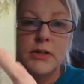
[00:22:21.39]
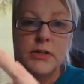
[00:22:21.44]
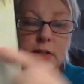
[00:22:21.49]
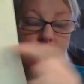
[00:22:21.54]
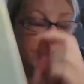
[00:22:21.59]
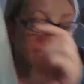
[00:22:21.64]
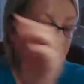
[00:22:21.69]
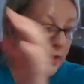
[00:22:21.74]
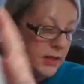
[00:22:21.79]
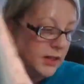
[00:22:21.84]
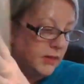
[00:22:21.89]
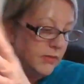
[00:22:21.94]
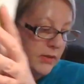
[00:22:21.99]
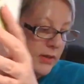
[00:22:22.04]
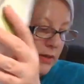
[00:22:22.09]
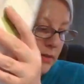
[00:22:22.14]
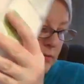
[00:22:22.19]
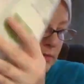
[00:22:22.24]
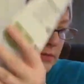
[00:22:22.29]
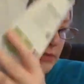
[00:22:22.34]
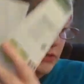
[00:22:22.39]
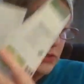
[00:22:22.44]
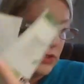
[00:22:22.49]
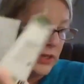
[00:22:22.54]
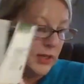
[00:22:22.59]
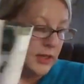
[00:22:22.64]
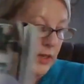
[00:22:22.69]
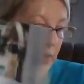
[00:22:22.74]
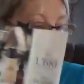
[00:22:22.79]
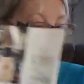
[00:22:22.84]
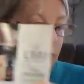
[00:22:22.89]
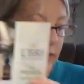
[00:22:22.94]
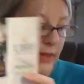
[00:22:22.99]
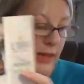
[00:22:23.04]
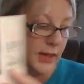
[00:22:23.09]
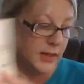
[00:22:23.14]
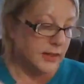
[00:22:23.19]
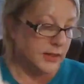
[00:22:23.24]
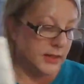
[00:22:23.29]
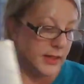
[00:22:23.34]
definitely want to check out
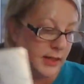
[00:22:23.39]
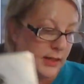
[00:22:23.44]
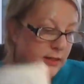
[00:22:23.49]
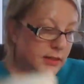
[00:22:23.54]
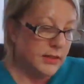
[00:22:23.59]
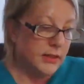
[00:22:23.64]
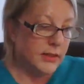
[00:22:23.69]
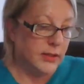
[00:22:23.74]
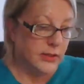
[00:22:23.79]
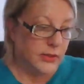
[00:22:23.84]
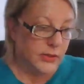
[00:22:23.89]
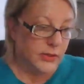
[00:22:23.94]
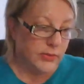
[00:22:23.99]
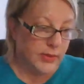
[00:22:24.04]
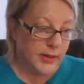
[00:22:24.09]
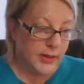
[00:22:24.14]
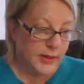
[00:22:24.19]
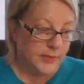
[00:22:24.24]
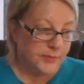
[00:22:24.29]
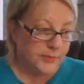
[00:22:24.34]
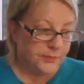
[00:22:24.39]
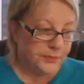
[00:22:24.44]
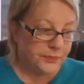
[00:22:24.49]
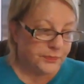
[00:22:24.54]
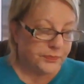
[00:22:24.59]
that that clear away.